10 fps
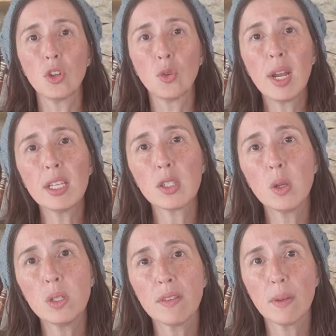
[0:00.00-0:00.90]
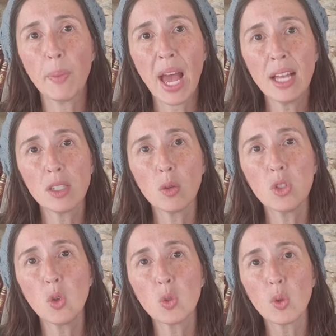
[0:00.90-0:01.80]
the great souls of the past,
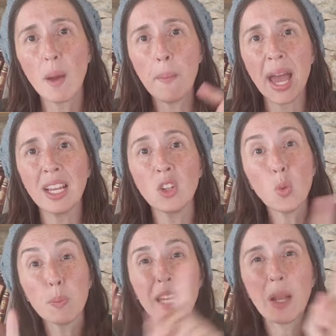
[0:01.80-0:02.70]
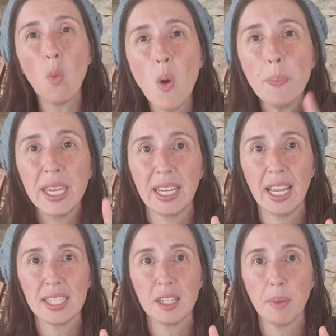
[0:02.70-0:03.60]
those souls will come back into the world, but they won't be
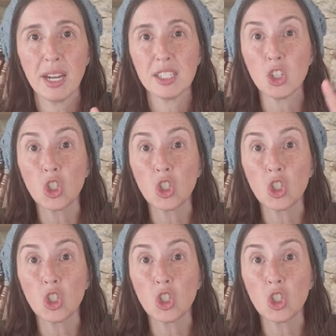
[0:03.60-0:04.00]
encased in bodies.